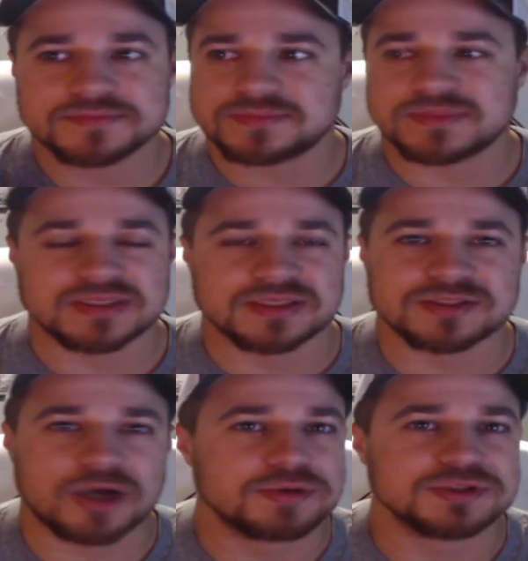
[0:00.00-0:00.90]
it, it's
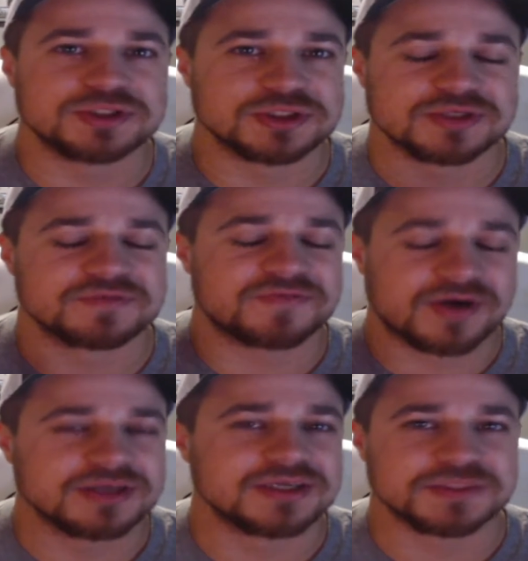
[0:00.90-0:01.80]
always just a
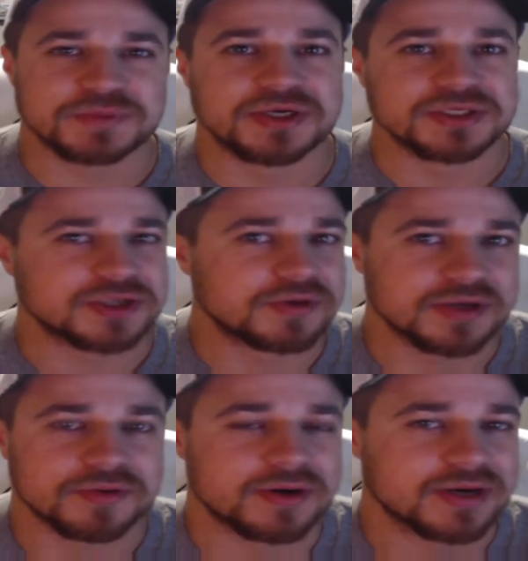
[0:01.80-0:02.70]
fun experience going to
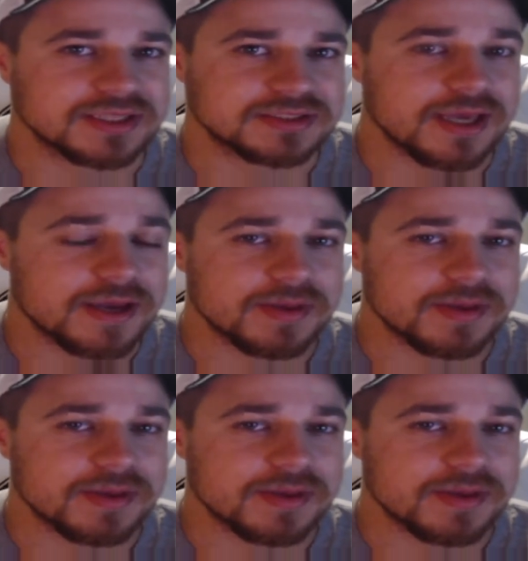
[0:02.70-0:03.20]
the Railcats game,